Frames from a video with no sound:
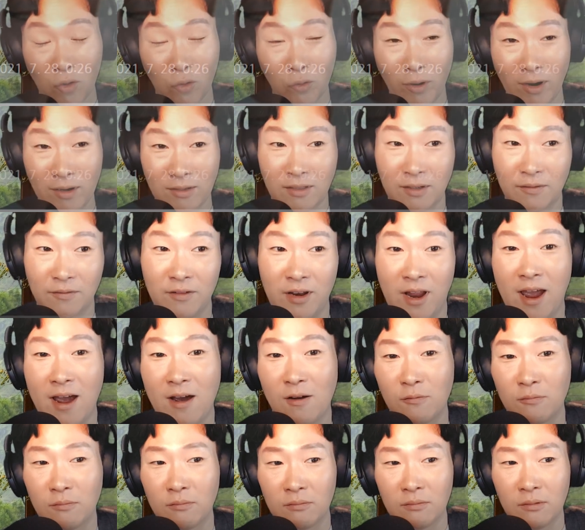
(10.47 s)
aggressive
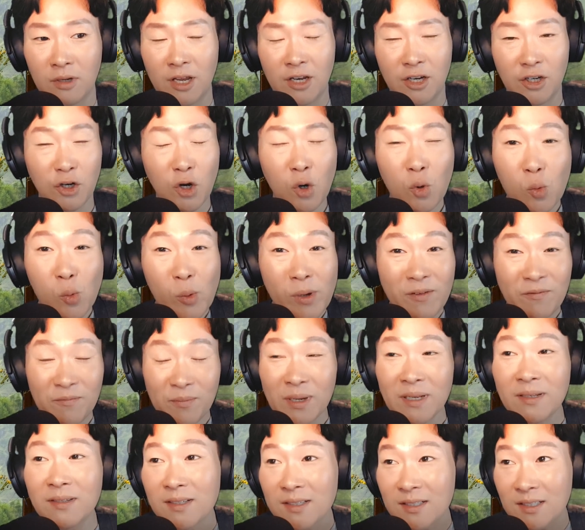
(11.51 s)
now. We've
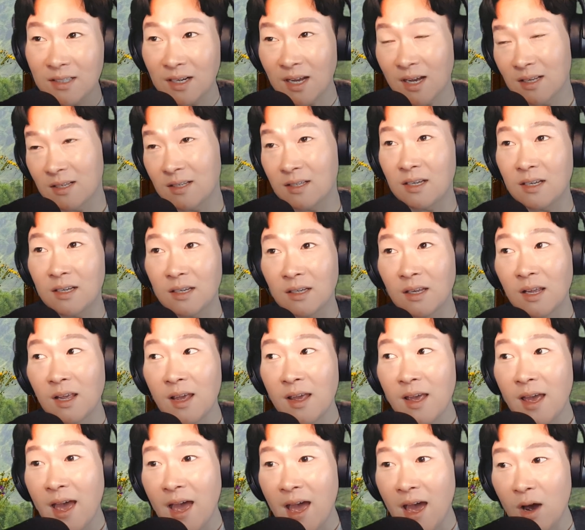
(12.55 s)
been discussing
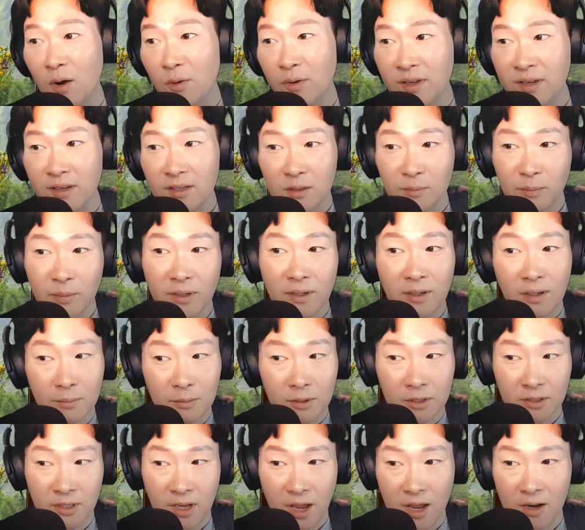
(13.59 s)
how he's been
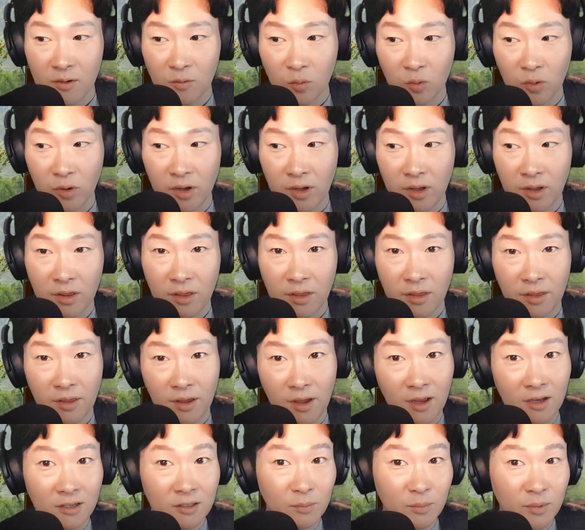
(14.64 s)
upset with
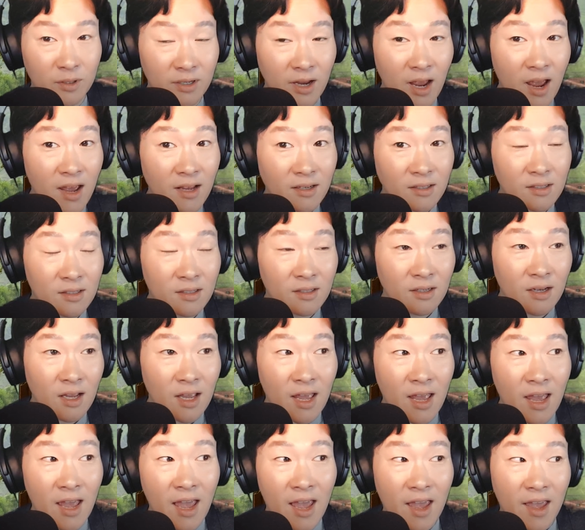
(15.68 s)
SBS
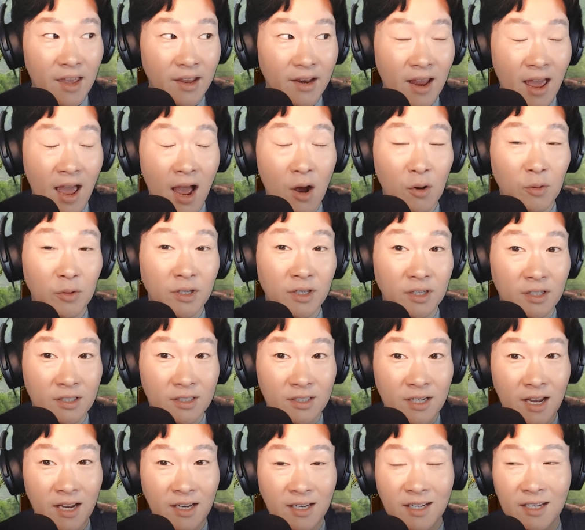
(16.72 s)
and how he's
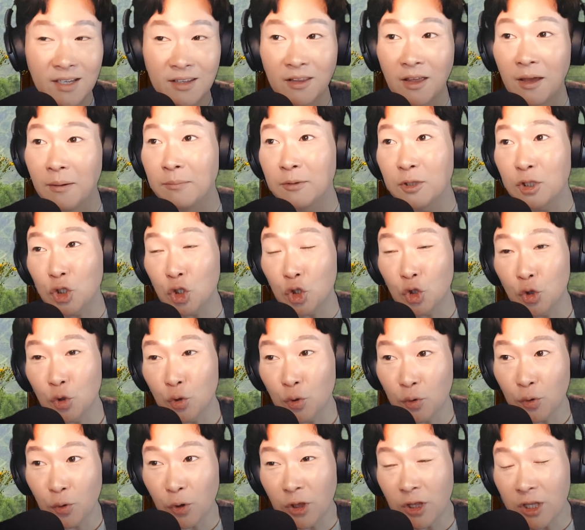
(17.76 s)
taking them
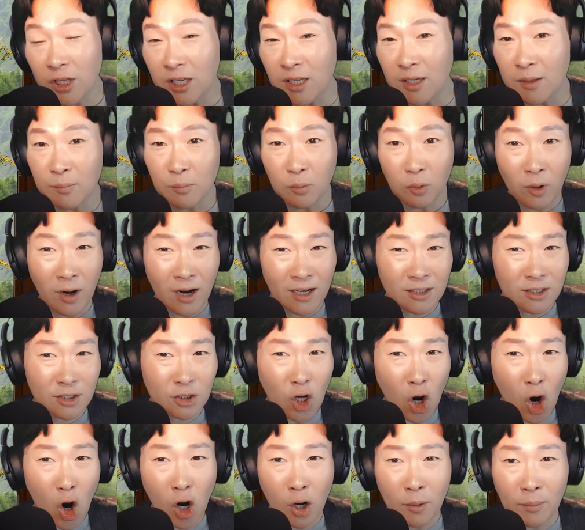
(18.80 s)
to the
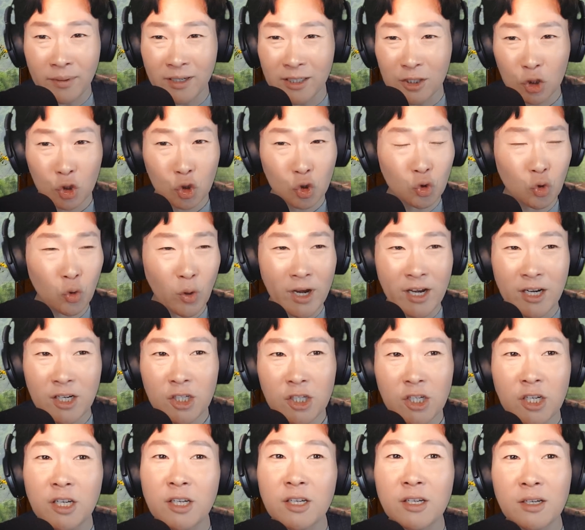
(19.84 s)
press
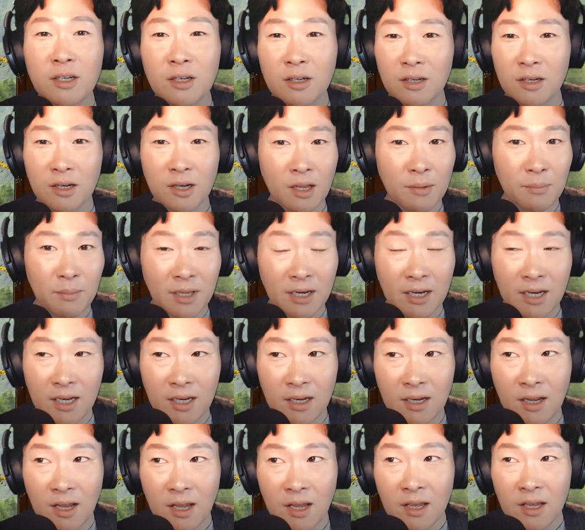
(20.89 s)
arbitration
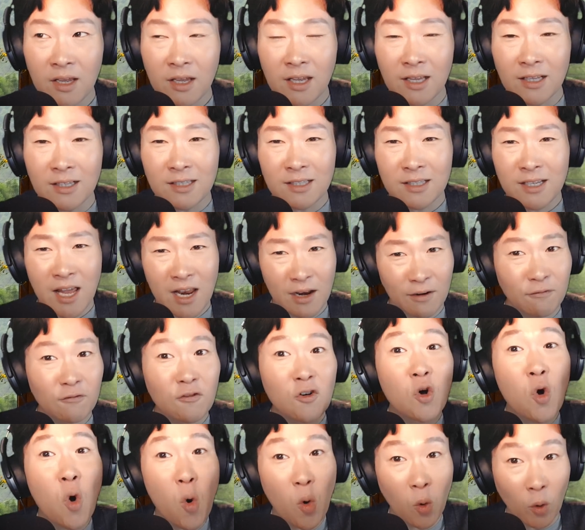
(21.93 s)
committee instead
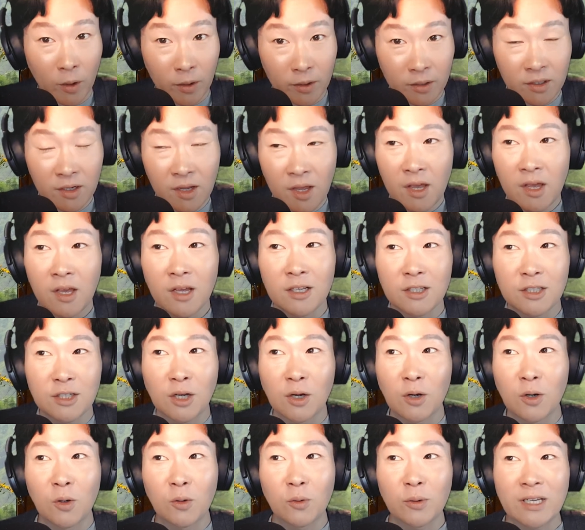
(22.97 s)
of court,
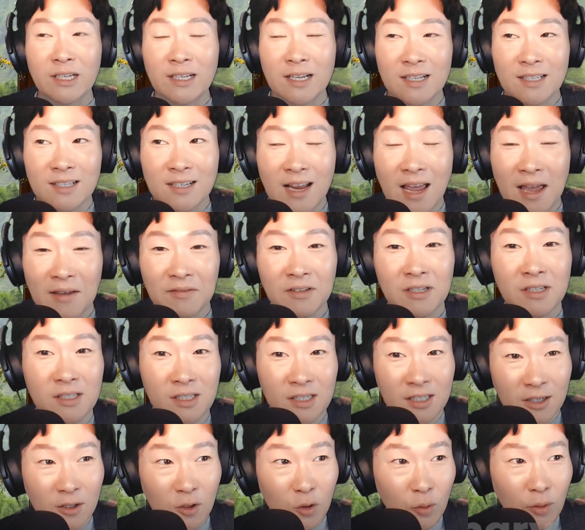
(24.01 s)
so he doesn't have to
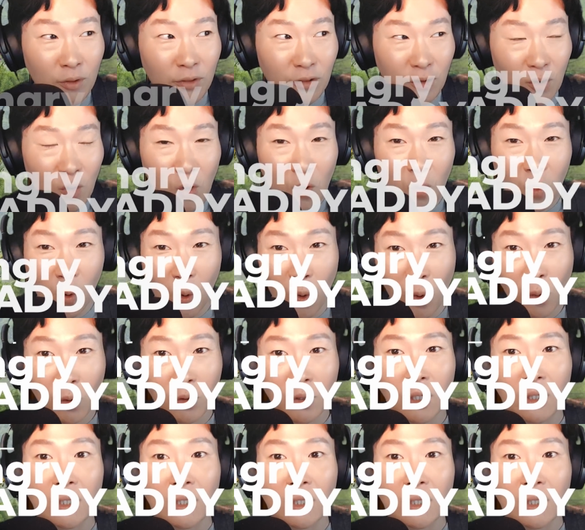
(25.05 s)
deal with the whole